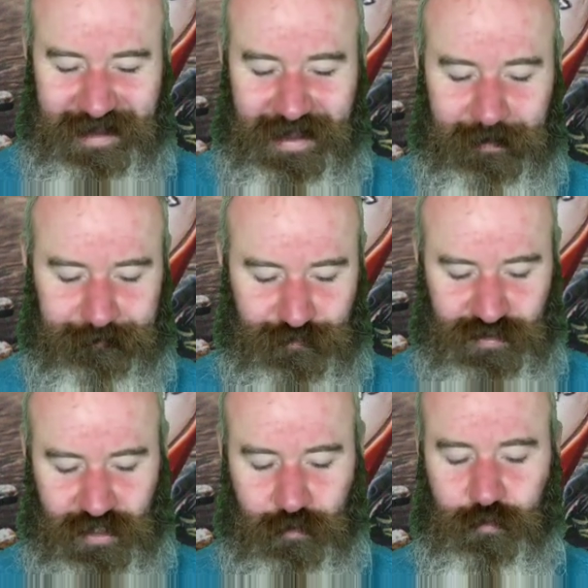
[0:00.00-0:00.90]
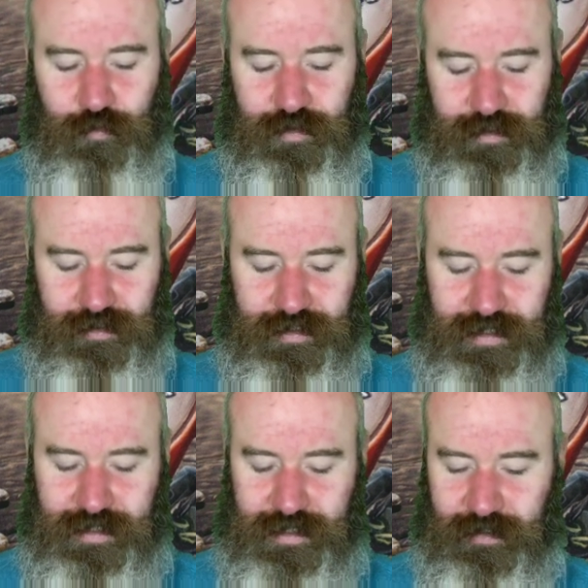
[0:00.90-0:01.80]
Um, so
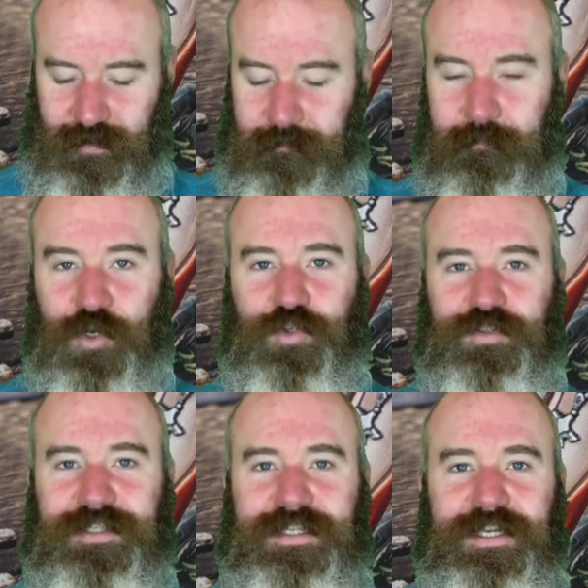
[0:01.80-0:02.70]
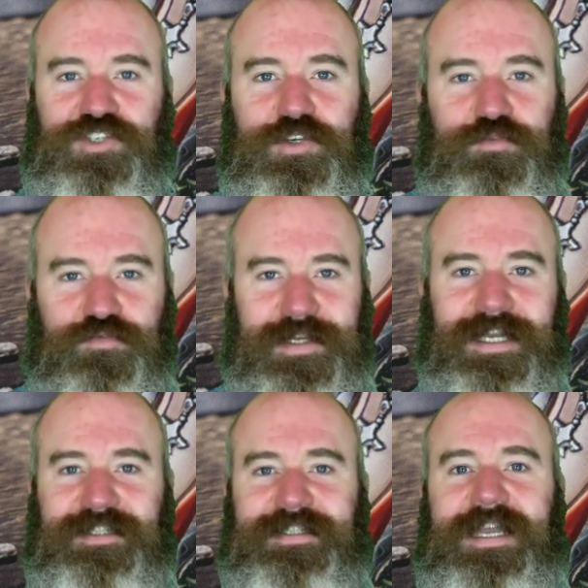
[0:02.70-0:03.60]
the models in the issue, three
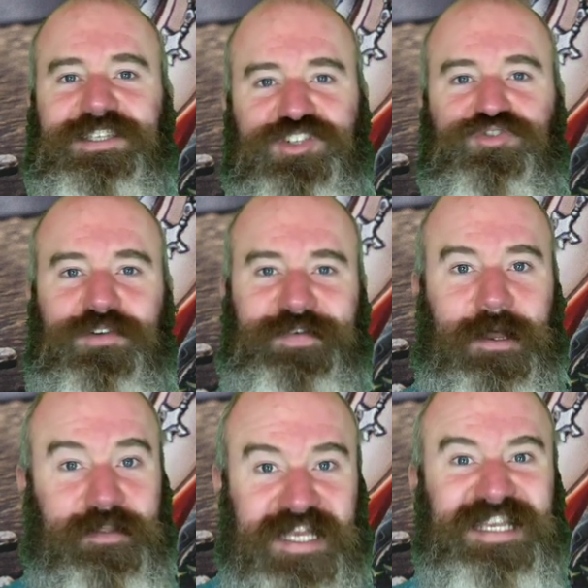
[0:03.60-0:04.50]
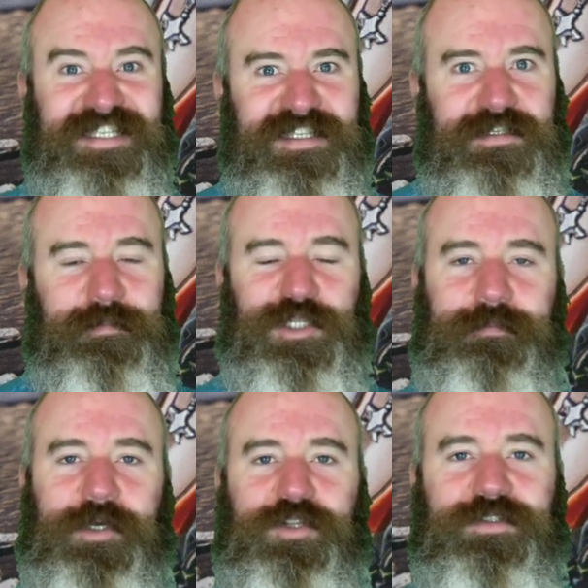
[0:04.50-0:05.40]
Castigators and a Gryph-hound, they're easy to
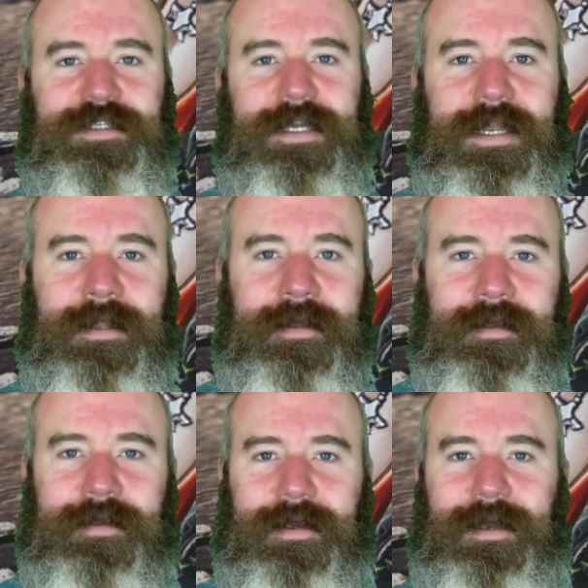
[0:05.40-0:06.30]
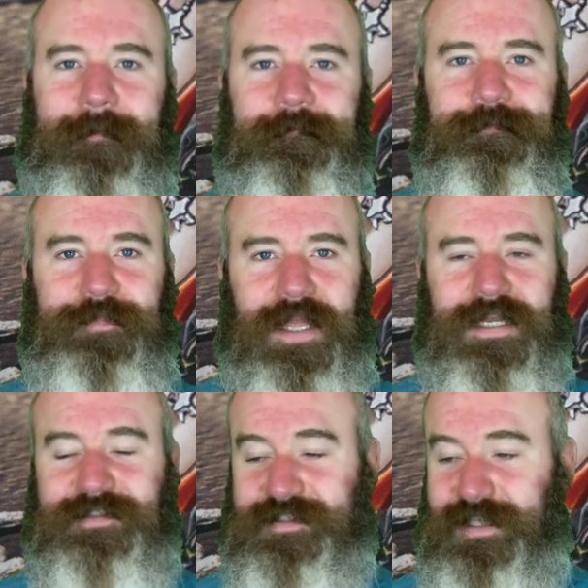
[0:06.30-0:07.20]
build models again. Um,
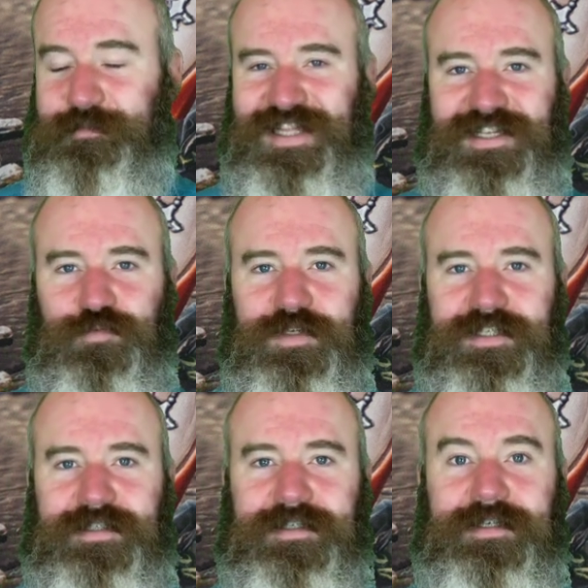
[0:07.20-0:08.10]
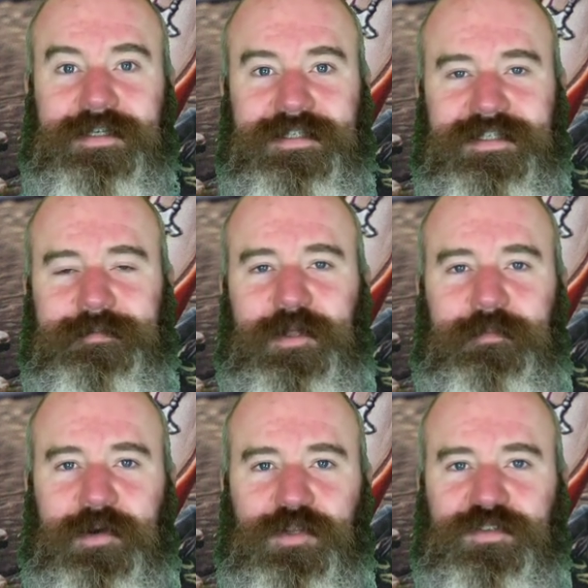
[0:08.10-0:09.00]
as, same as last week's easy to
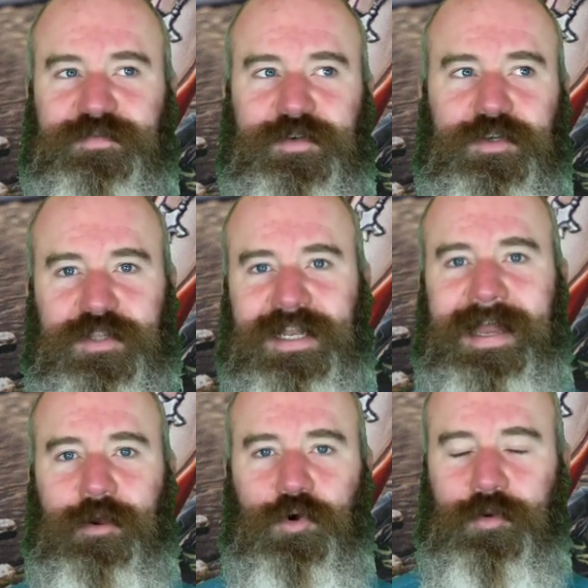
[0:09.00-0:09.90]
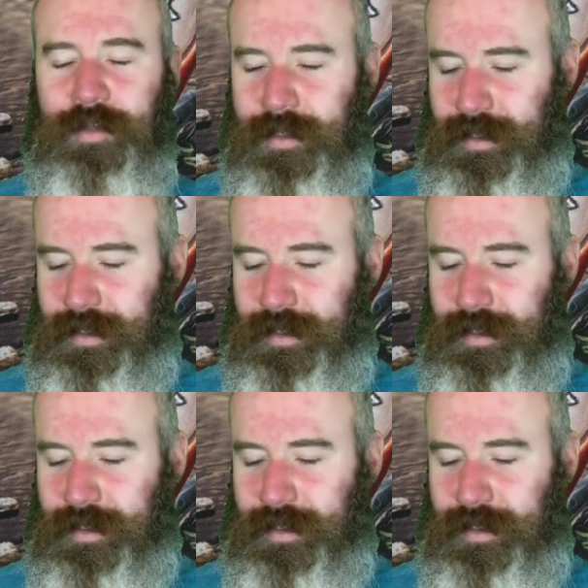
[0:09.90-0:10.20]
build models for the Nighthaunt.